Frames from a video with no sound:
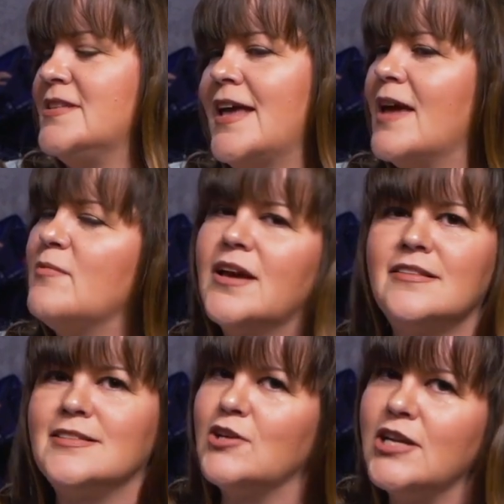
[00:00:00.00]
We said, yeah. hey, we
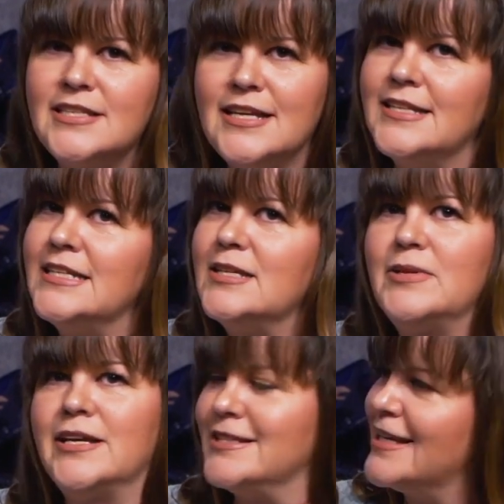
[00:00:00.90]
got this crazy idea. We
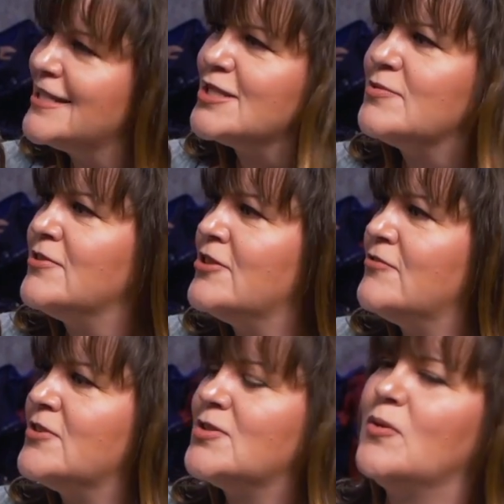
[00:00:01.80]
got the license from
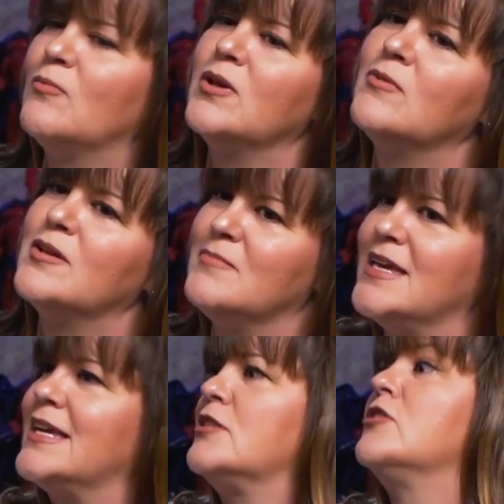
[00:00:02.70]
Universal. We want to
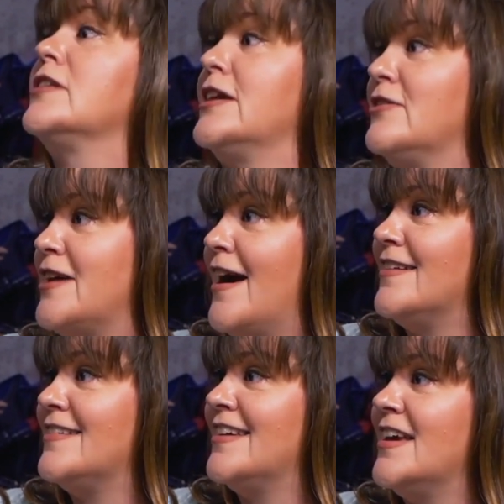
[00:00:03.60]
make it look like your
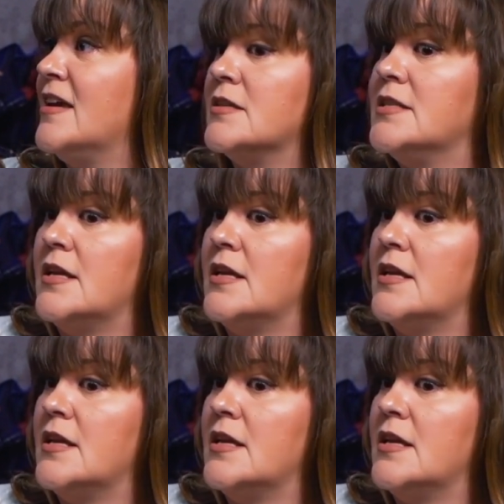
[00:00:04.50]
dad. Because mm.